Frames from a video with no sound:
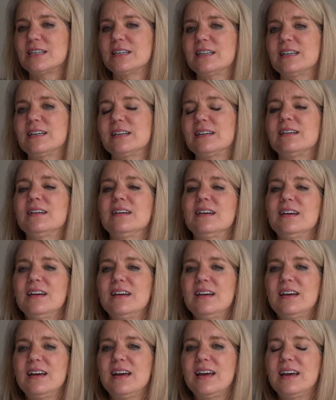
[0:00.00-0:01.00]
it,
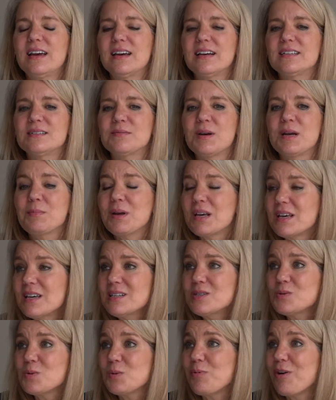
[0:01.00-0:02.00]
and my
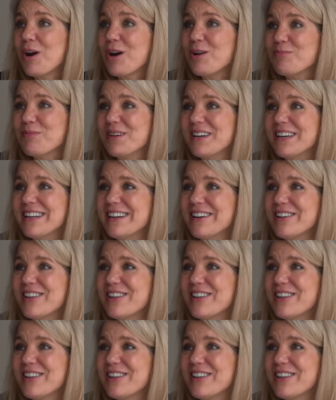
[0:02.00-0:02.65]
kids were proud of me.